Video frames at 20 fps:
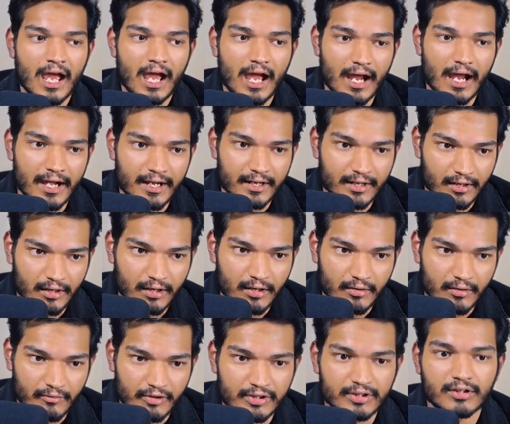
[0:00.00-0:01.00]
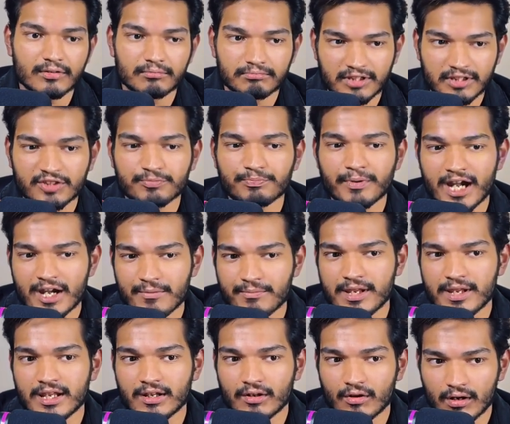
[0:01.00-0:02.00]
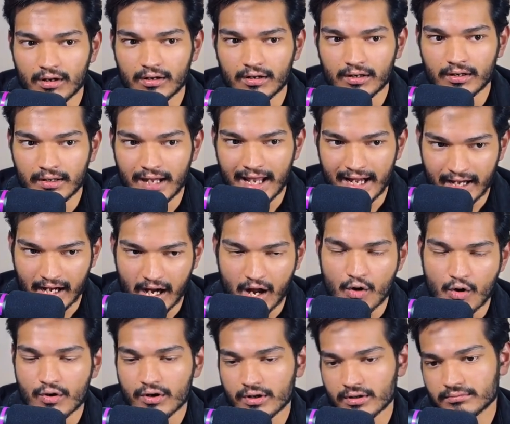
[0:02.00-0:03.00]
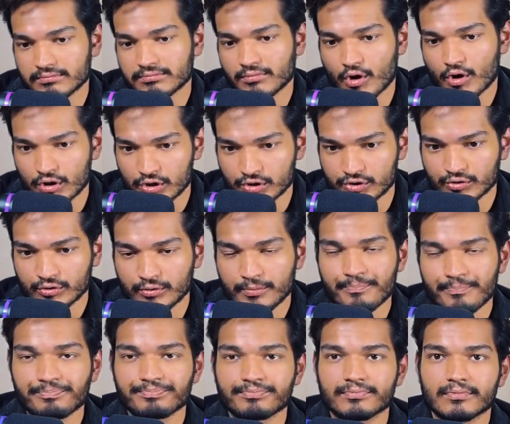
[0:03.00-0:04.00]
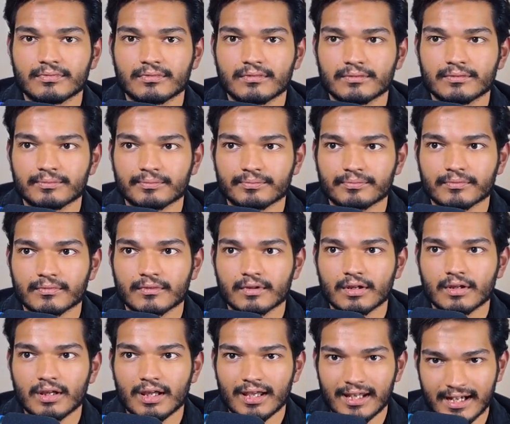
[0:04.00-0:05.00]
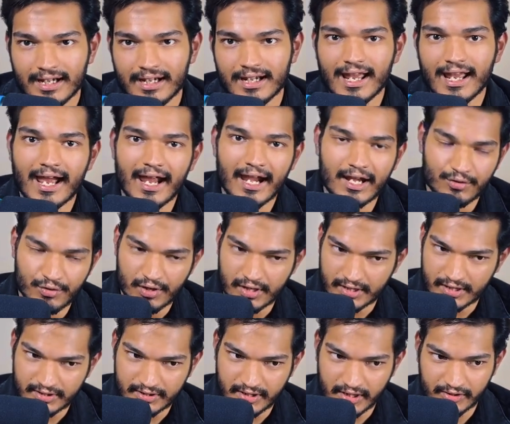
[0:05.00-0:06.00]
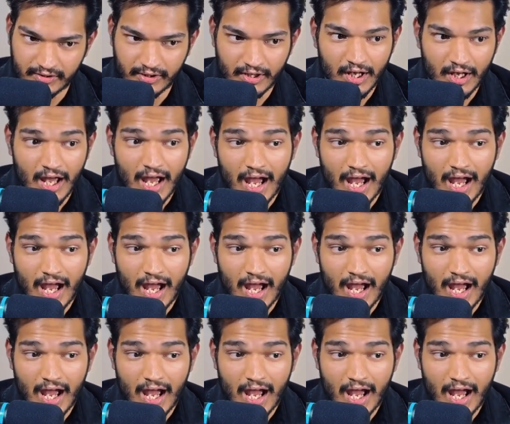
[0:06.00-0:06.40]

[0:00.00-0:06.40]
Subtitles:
And with the spread being around also in India and United States.